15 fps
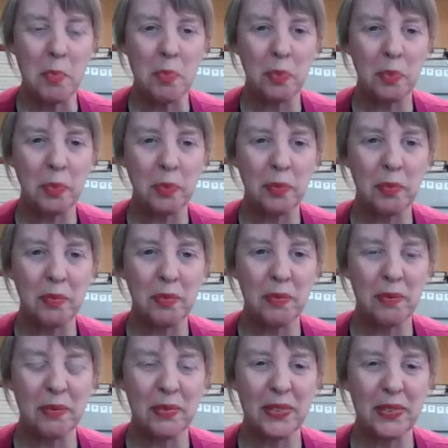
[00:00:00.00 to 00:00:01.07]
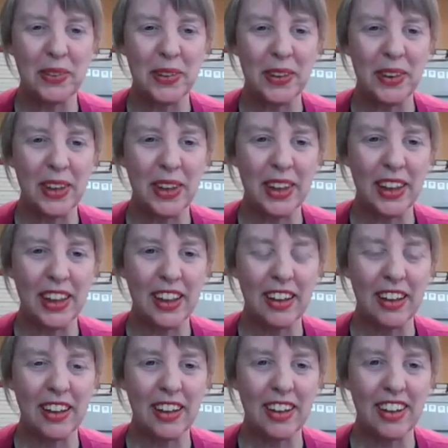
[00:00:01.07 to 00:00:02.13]

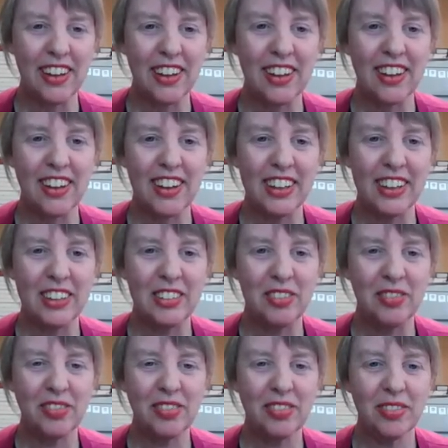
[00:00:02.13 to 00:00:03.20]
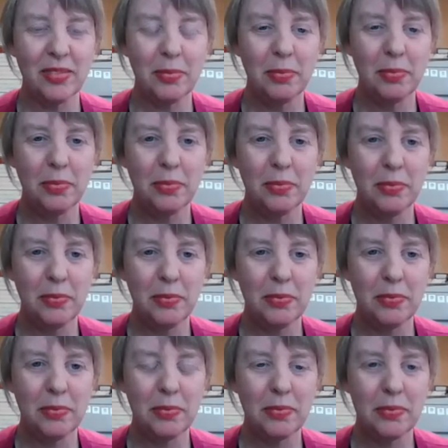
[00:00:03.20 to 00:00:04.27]

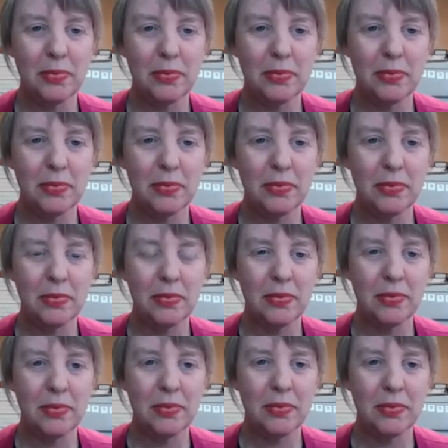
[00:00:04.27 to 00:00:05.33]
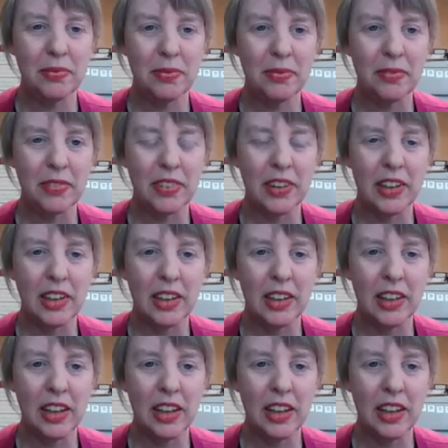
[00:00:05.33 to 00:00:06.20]
No words are spoken by the person on screen.